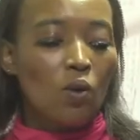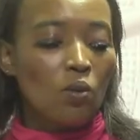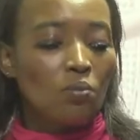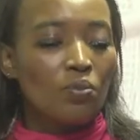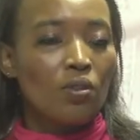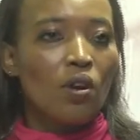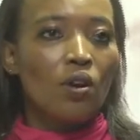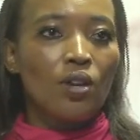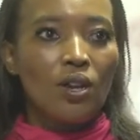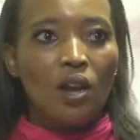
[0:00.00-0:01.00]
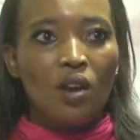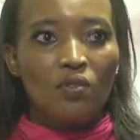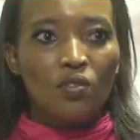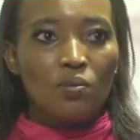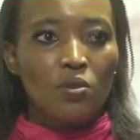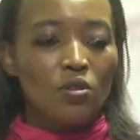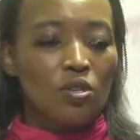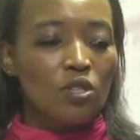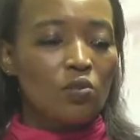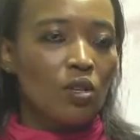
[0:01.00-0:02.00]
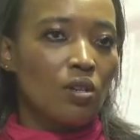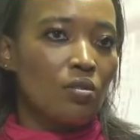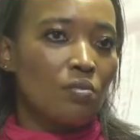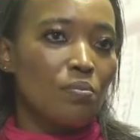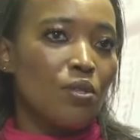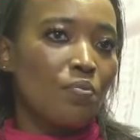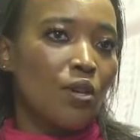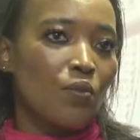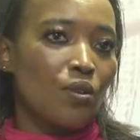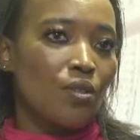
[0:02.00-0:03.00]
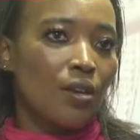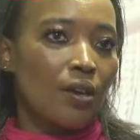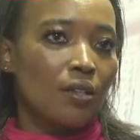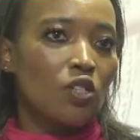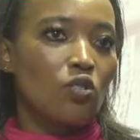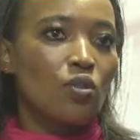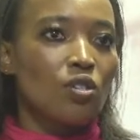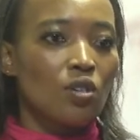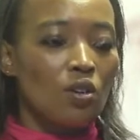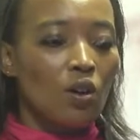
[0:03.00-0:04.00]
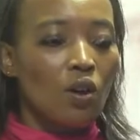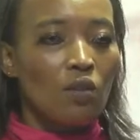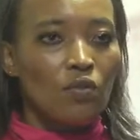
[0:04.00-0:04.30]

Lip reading: or on a live show, because it will depend with the situation of